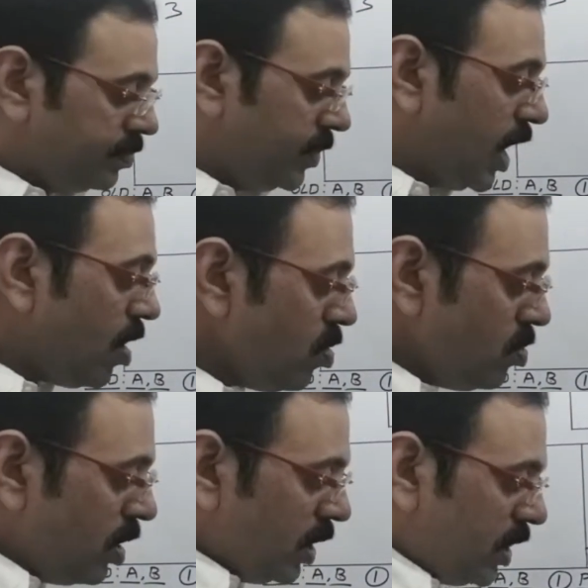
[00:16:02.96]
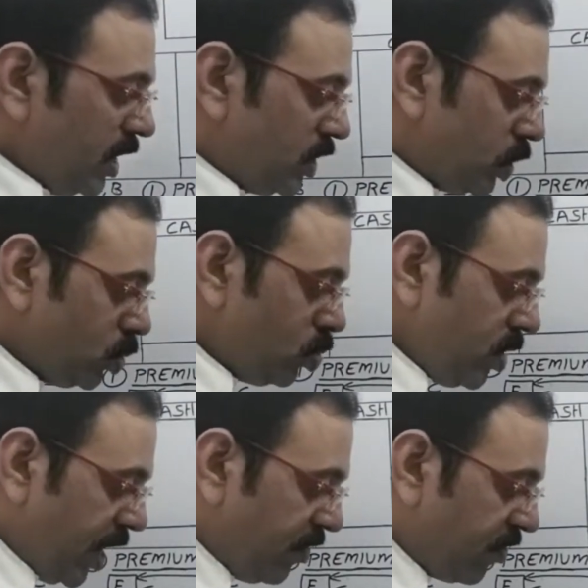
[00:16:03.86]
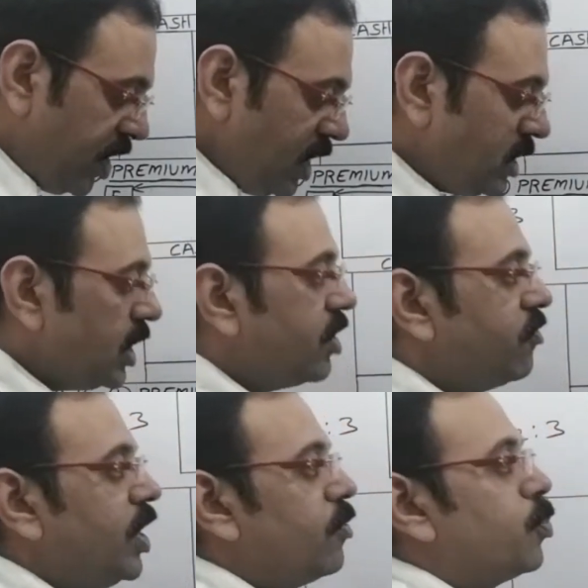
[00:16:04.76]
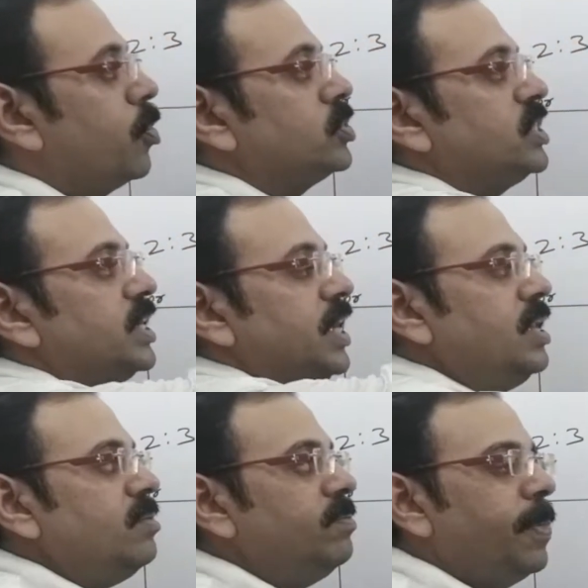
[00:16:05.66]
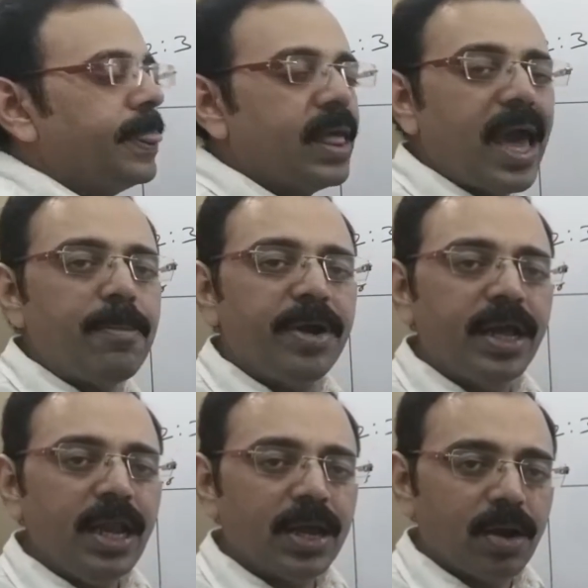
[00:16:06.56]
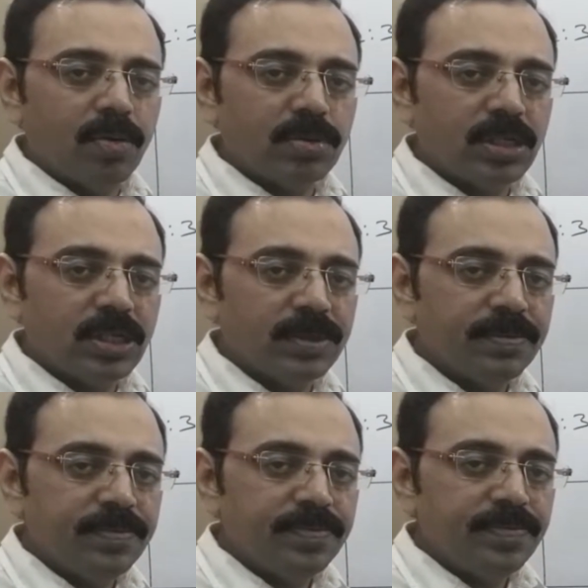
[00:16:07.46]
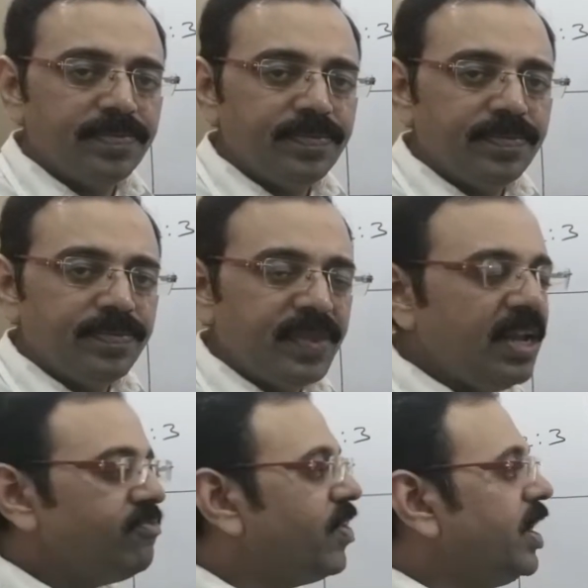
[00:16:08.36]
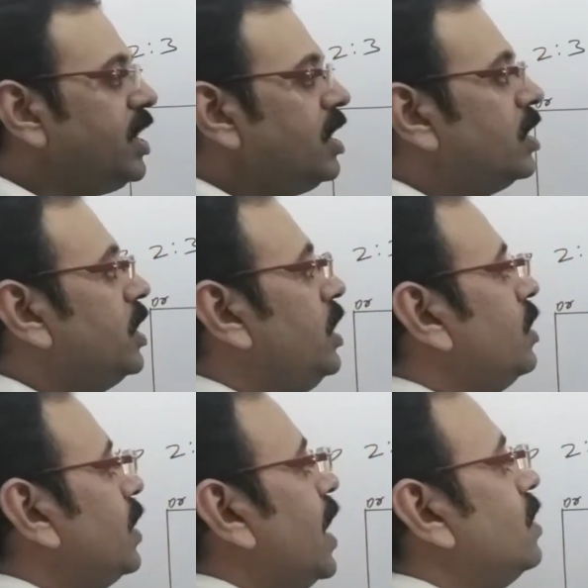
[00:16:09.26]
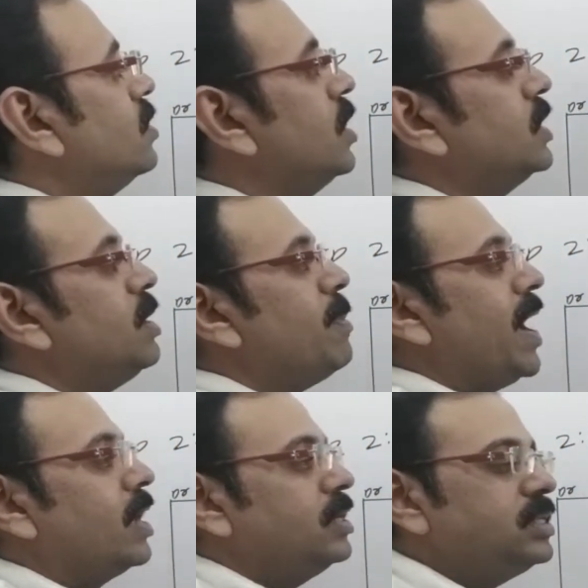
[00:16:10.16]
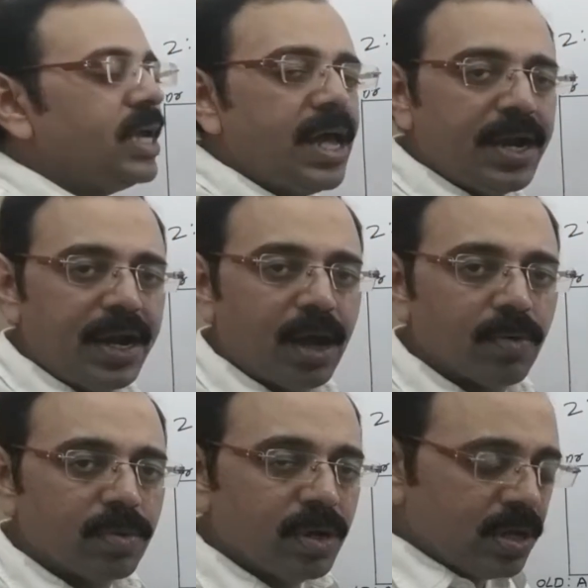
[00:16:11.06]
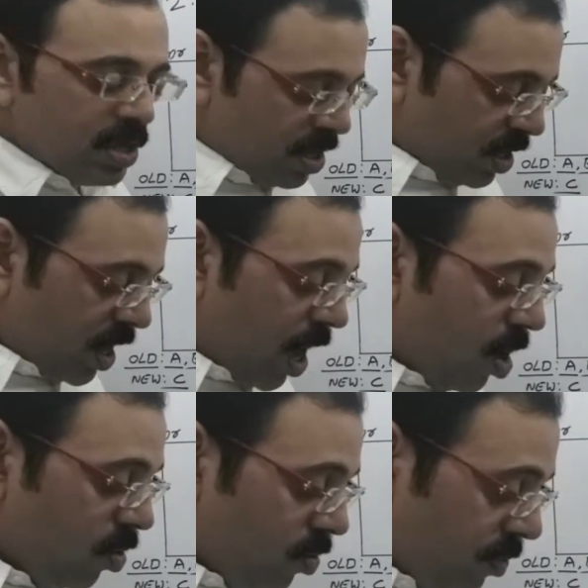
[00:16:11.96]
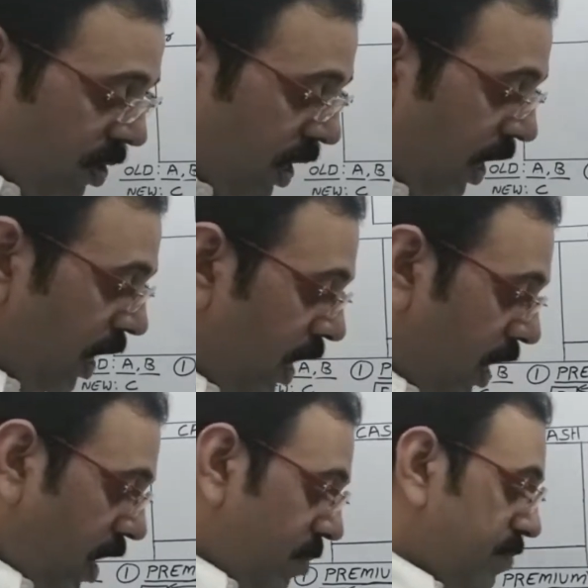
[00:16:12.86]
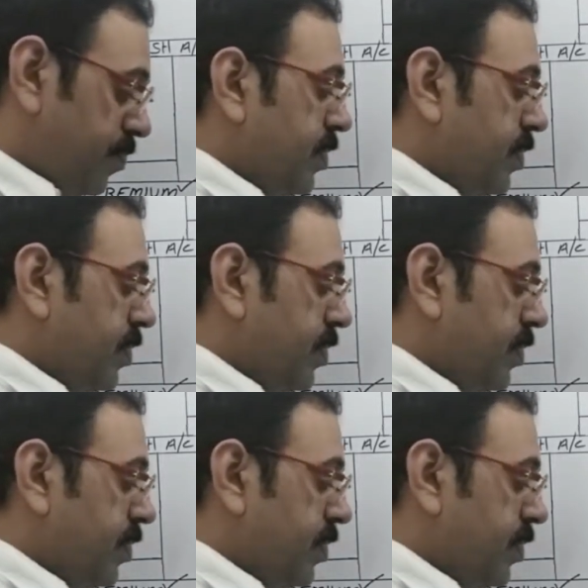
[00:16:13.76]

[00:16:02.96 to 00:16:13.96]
Now these two entries we have posted in capital accounts. Then finally calculate the balance carried down. Now A,